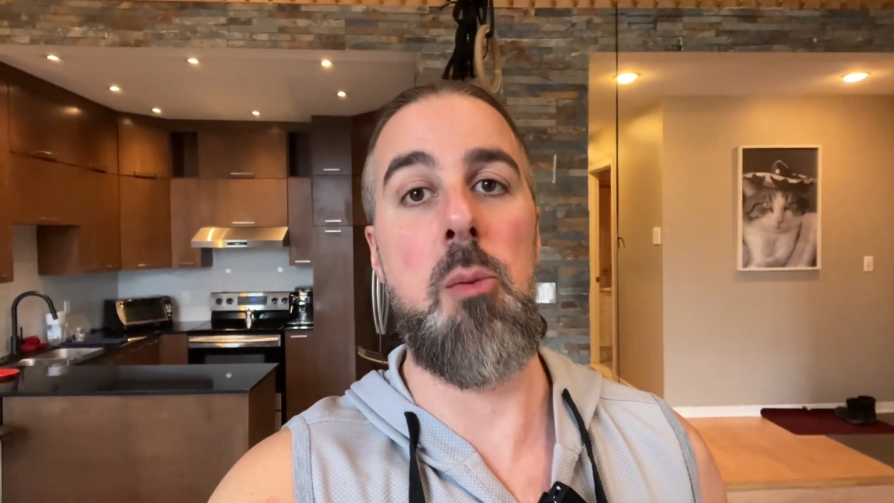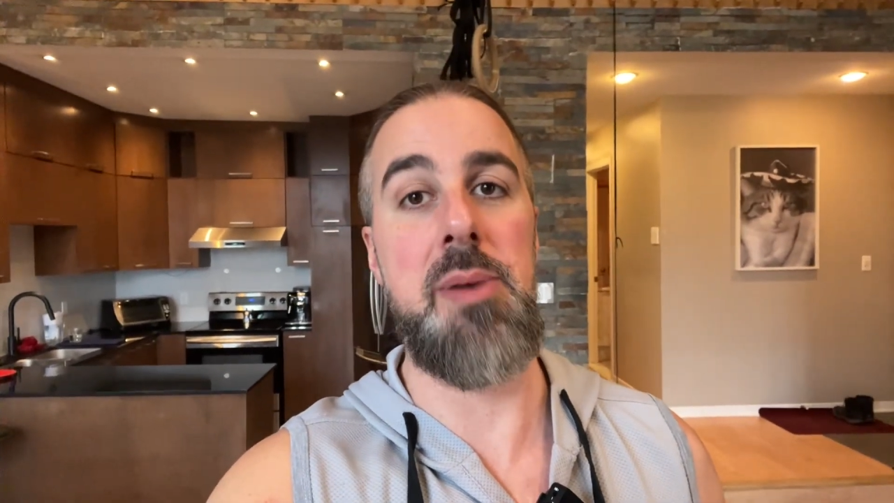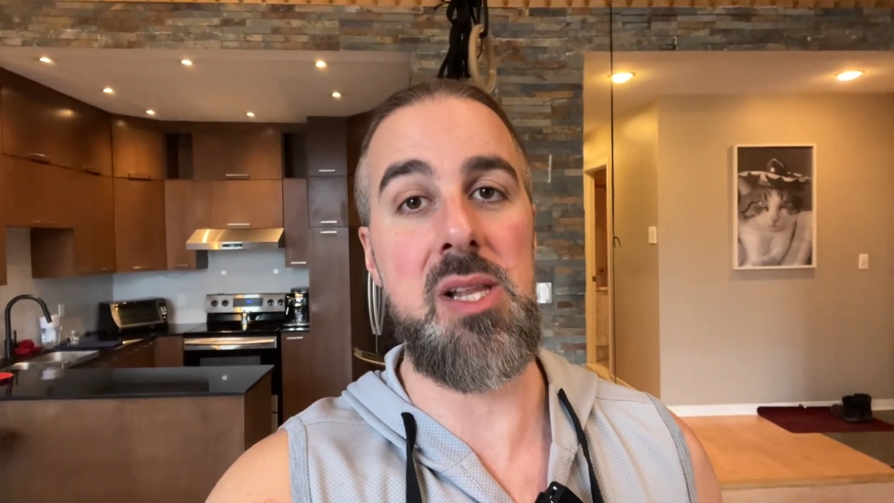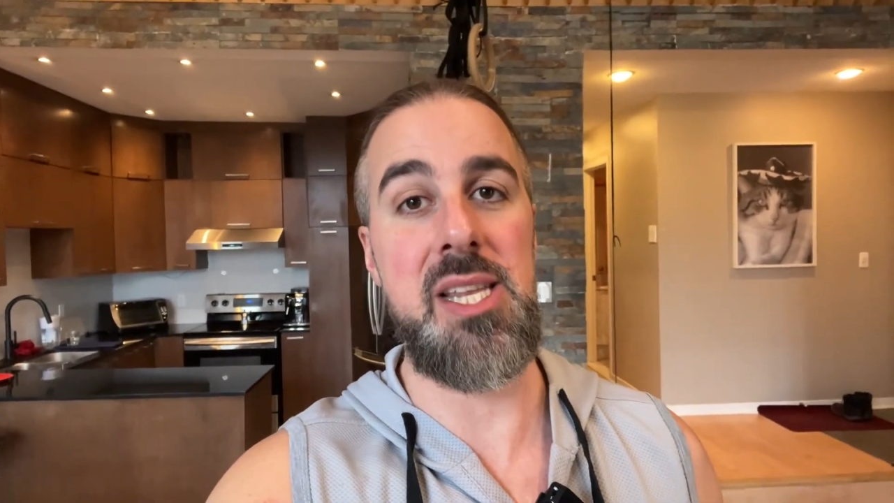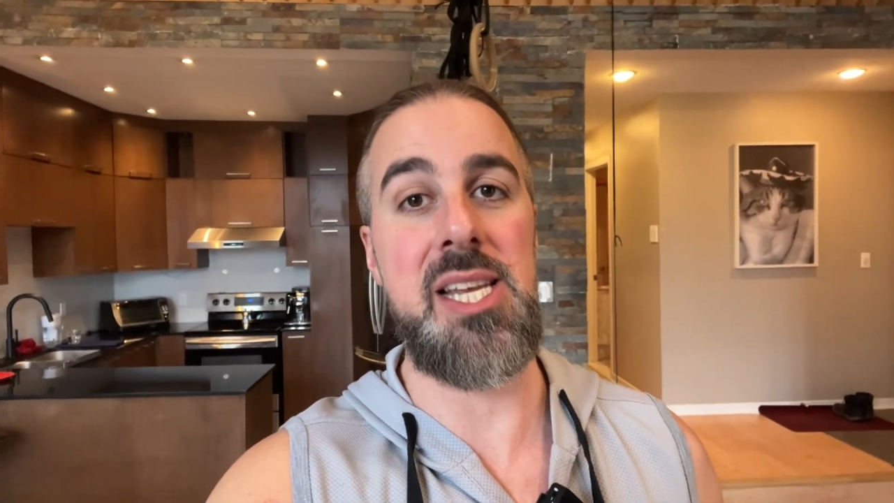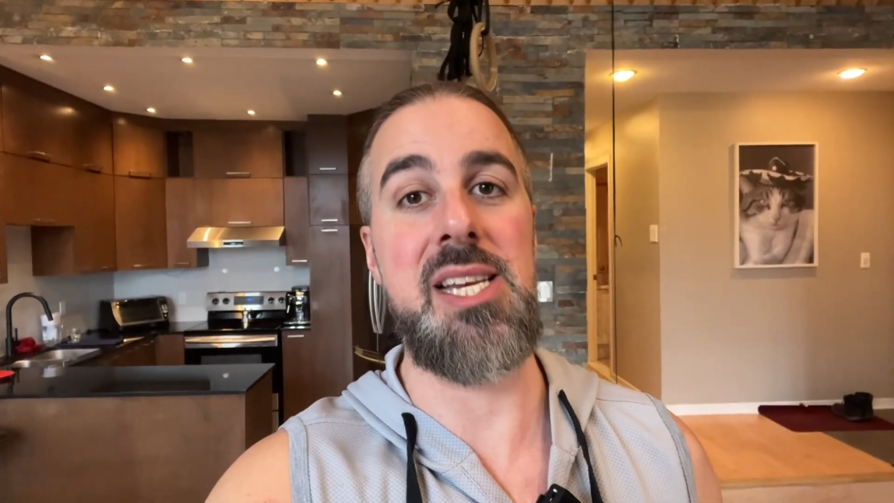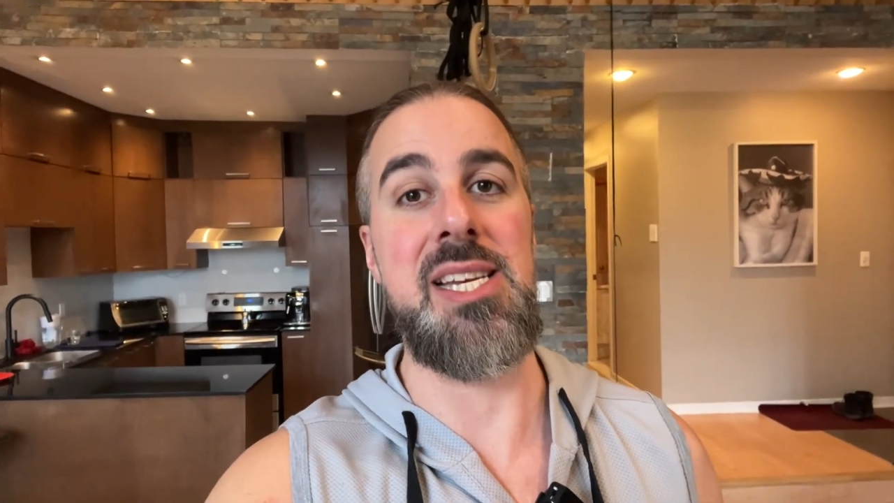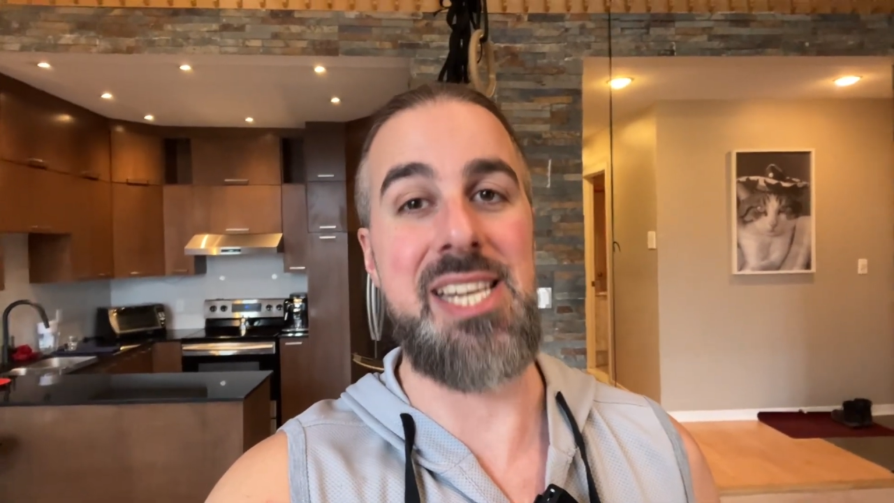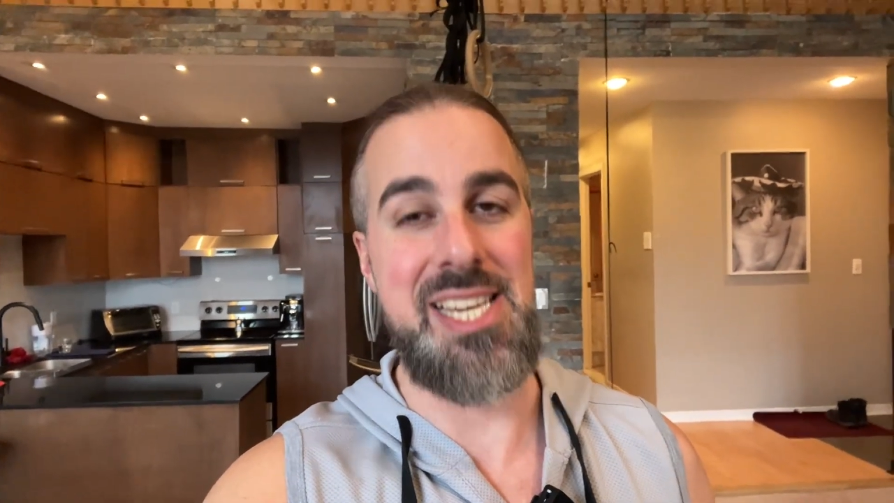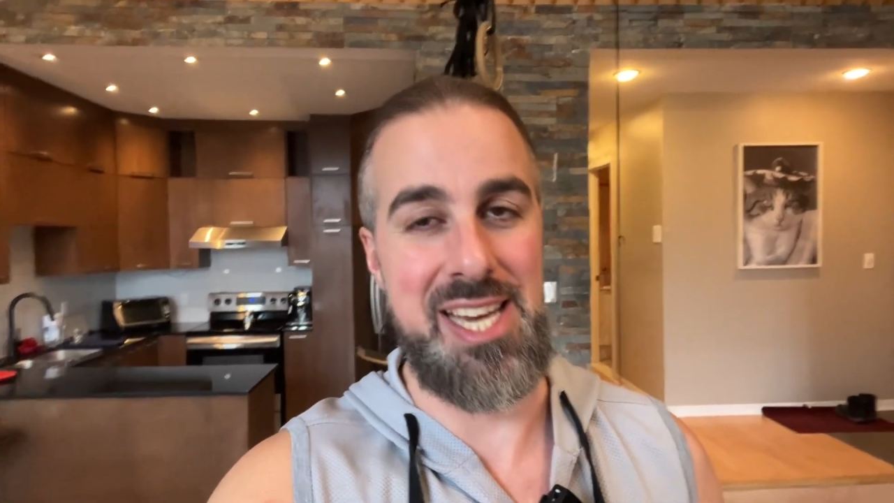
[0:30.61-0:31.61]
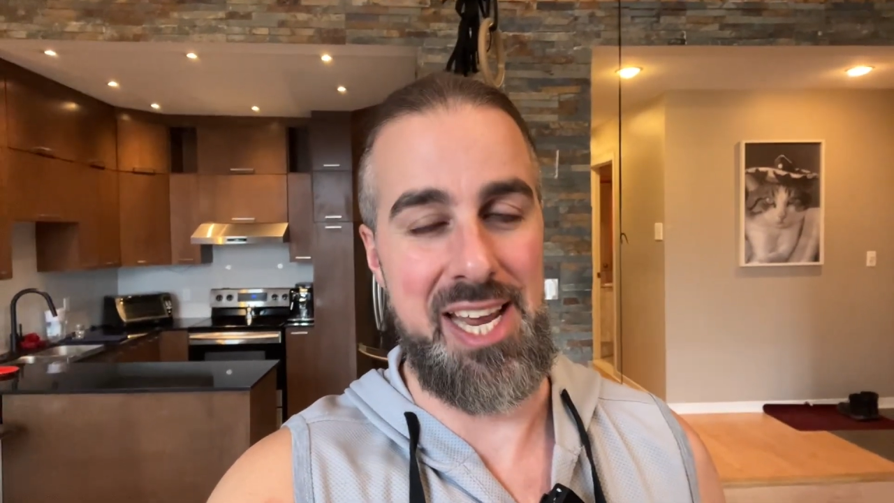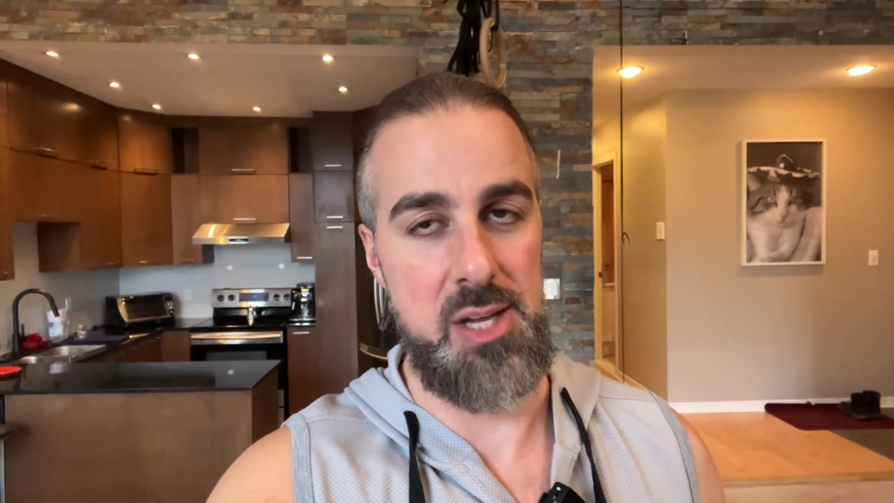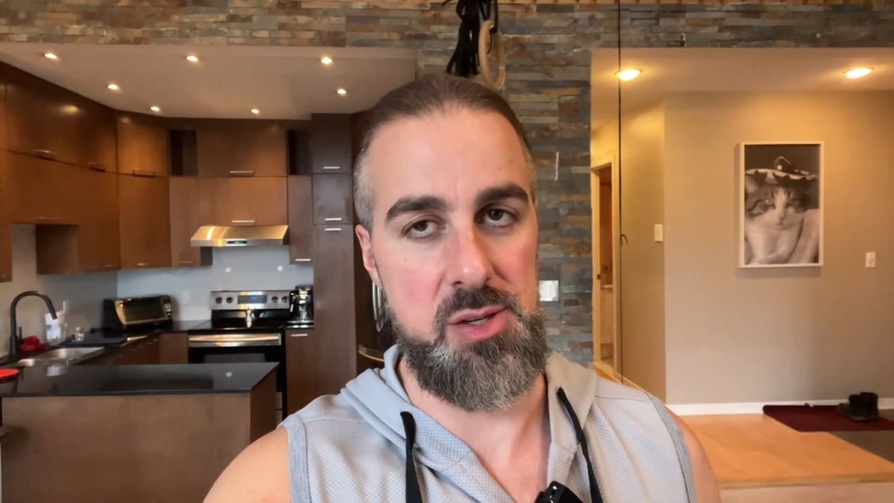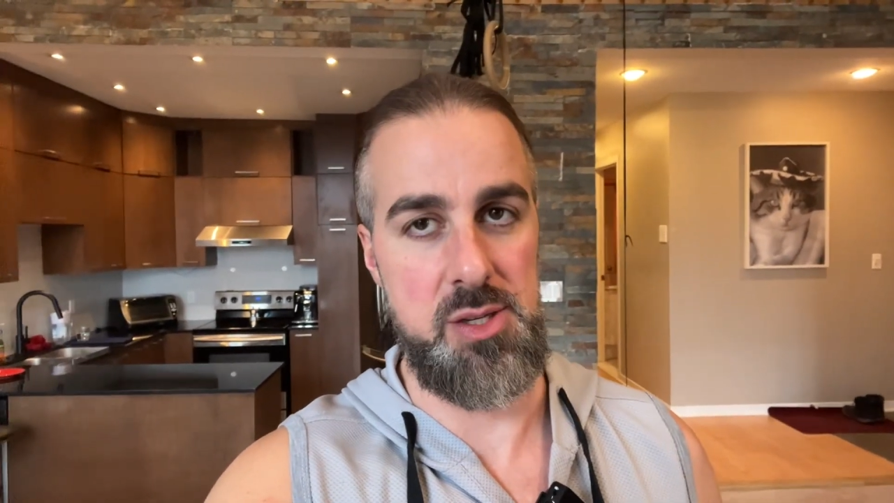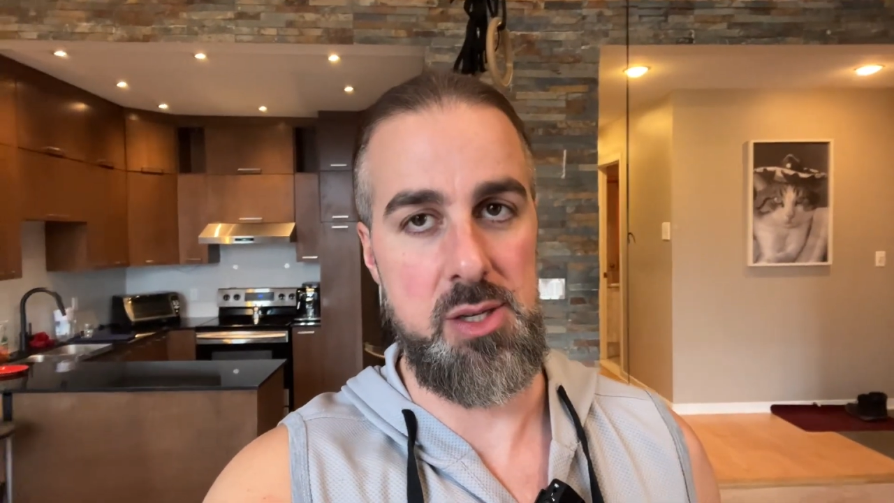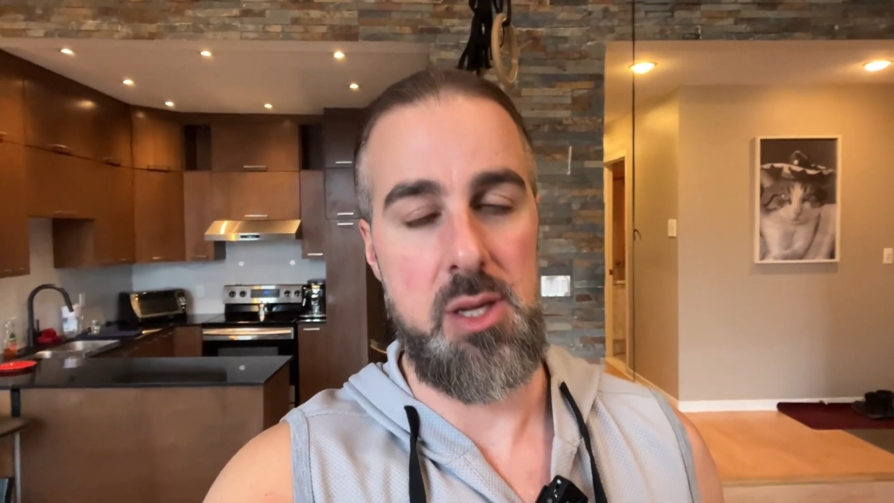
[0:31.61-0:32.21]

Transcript: billing details.